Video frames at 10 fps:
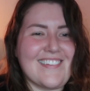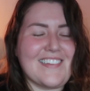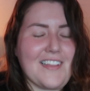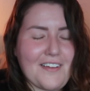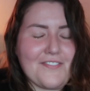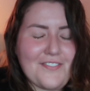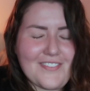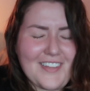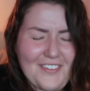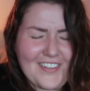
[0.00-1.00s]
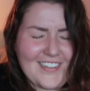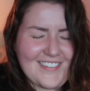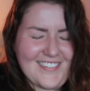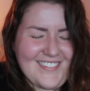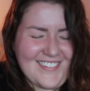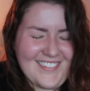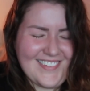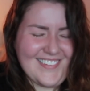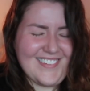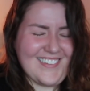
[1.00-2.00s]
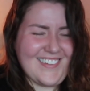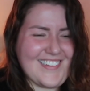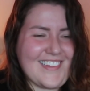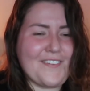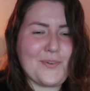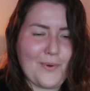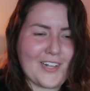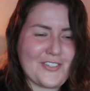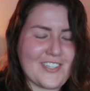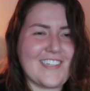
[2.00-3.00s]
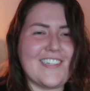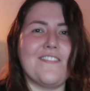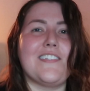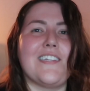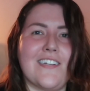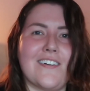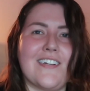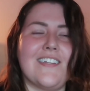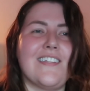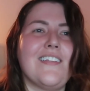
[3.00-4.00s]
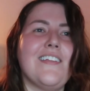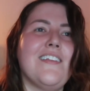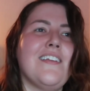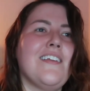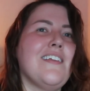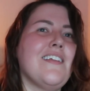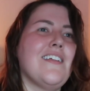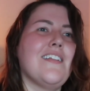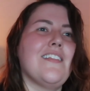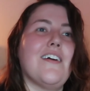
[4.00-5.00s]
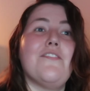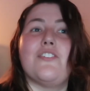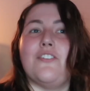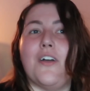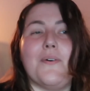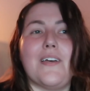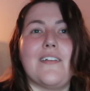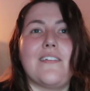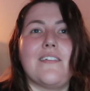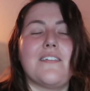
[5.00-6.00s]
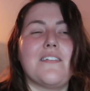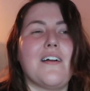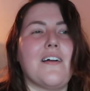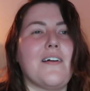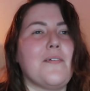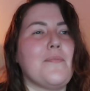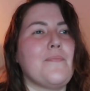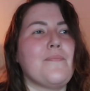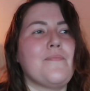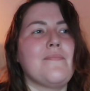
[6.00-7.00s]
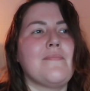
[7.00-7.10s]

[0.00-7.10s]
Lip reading: Love it. Love to watch it, love to hear it, love to know it. I'm